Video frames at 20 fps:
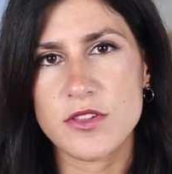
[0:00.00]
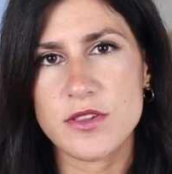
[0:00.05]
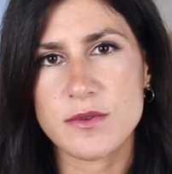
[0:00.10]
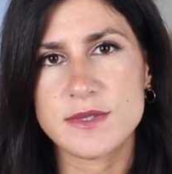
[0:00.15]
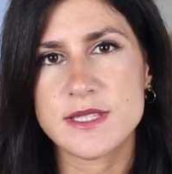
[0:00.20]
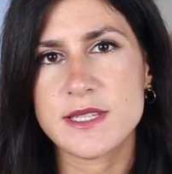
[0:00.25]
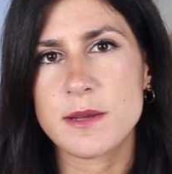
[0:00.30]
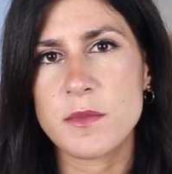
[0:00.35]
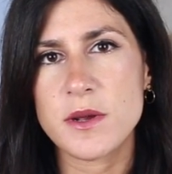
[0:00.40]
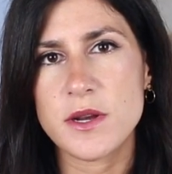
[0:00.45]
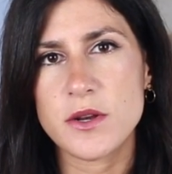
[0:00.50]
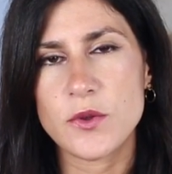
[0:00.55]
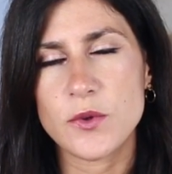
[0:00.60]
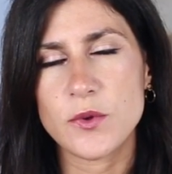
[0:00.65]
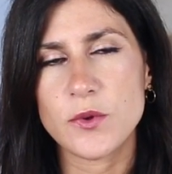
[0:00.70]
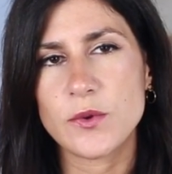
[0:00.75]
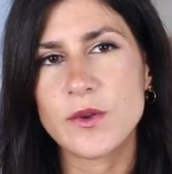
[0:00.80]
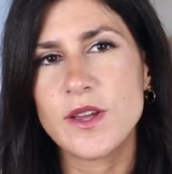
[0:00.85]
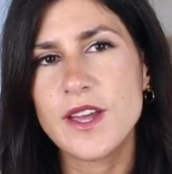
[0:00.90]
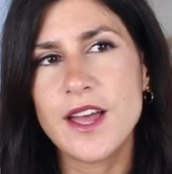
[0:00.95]
She was someone
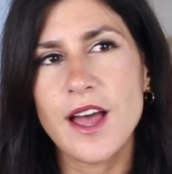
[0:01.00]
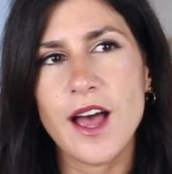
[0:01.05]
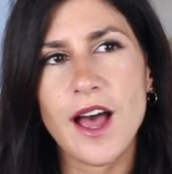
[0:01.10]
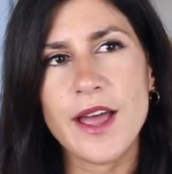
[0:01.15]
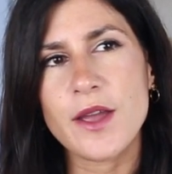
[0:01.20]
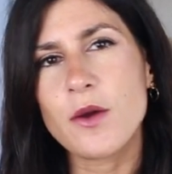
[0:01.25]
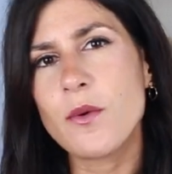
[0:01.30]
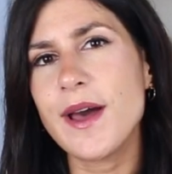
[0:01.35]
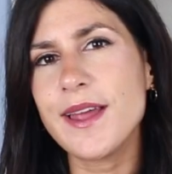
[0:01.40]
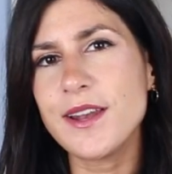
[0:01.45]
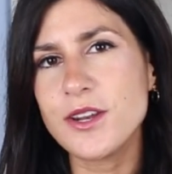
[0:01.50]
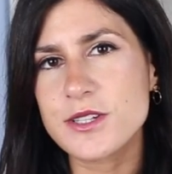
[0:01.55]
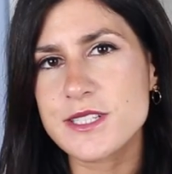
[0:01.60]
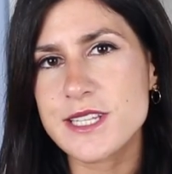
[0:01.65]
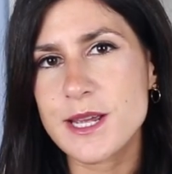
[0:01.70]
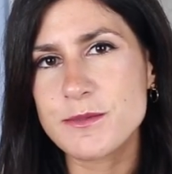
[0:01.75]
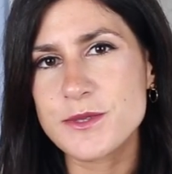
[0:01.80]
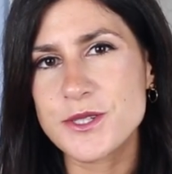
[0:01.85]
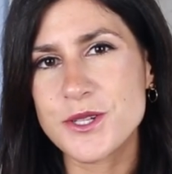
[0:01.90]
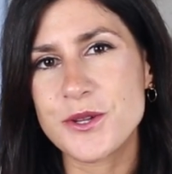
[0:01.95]
who I quite looked
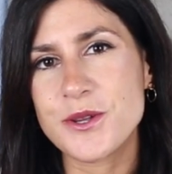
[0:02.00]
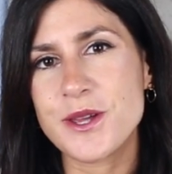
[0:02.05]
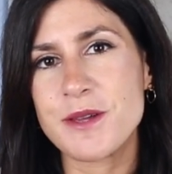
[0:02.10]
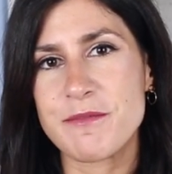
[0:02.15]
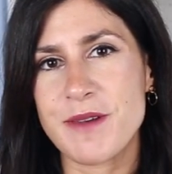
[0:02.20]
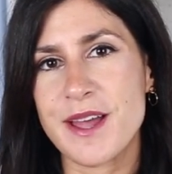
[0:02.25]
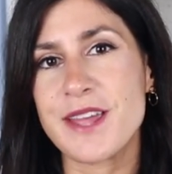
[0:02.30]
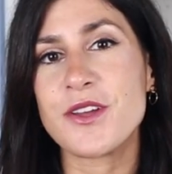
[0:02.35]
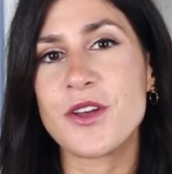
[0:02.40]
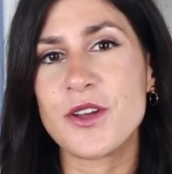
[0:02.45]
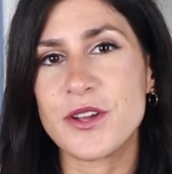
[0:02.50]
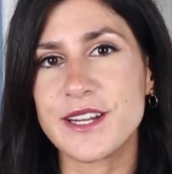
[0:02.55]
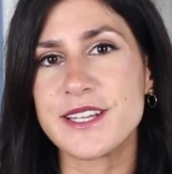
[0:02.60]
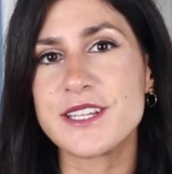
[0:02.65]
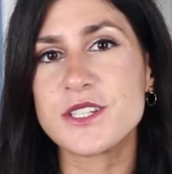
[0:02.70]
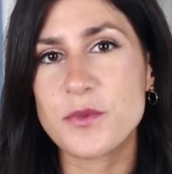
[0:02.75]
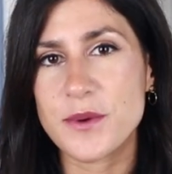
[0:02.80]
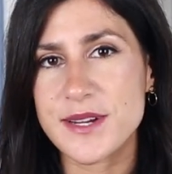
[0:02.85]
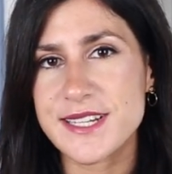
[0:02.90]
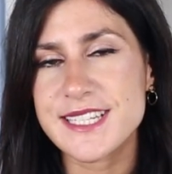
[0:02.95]
up to in my
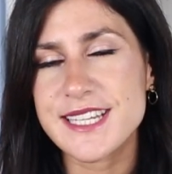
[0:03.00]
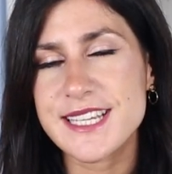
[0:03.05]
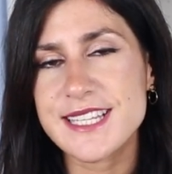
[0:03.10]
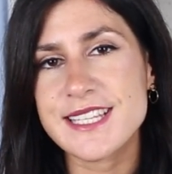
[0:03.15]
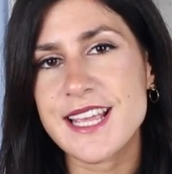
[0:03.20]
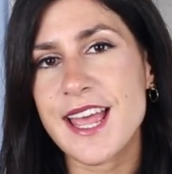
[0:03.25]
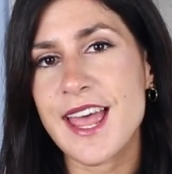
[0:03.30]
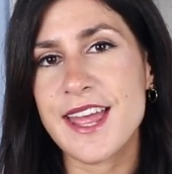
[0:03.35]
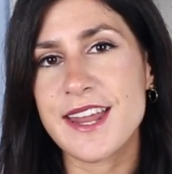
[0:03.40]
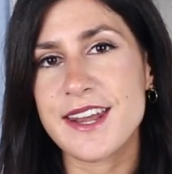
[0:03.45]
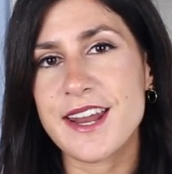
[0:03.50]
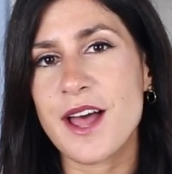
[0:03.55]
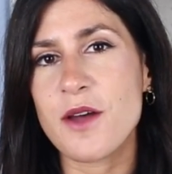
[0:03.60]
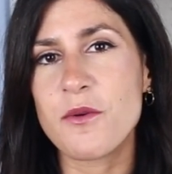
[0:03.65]
early 20s, and